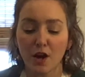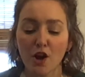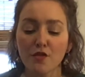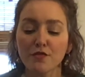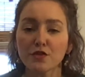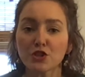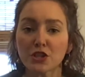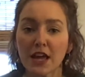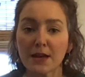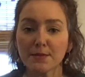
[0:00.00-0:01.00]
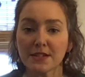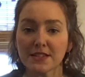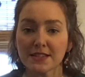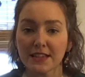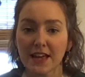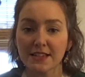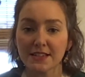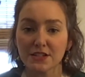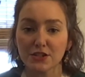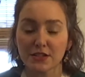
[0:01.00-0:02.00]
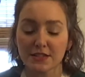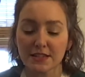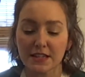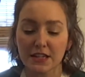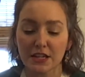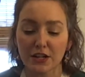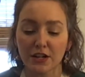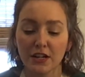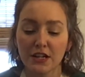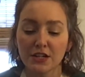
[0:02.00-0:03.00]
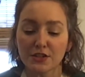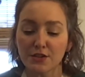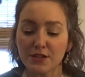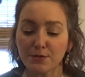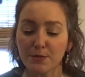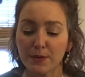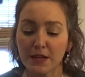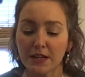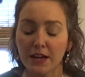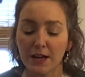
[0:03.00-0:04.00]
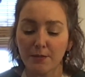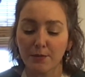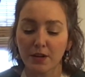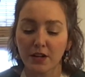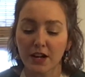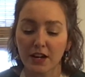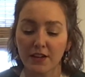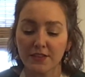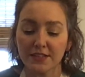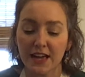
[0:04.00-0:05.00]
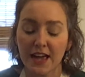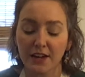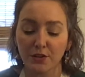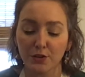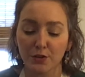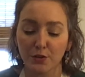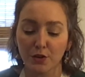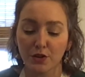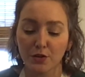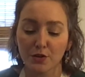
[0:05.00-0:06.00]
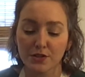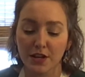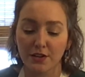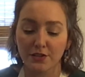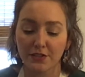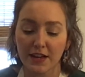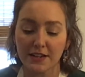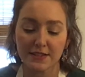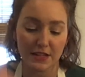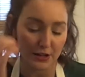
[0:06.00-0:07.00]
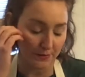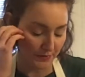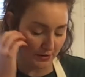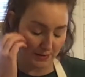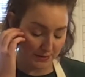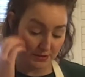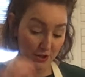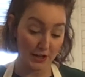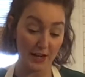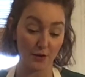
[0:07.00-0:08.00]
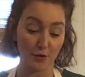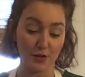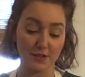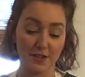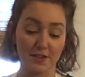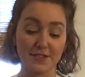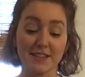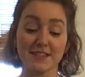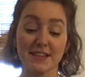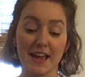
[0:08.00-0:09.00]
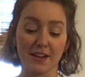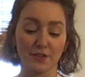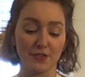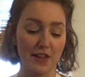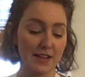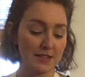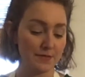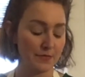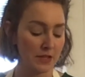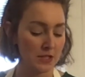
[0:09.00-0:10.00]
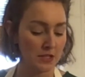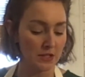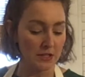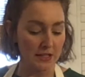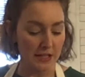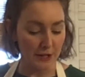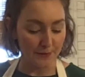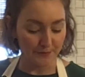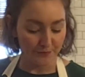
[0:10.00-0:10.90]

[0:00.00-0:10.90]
oval-shaped slices you can see here. So this would be cut on the diagonal or a horizontal slice here. Sorry, not a horizontal slice, a diagonal slice here.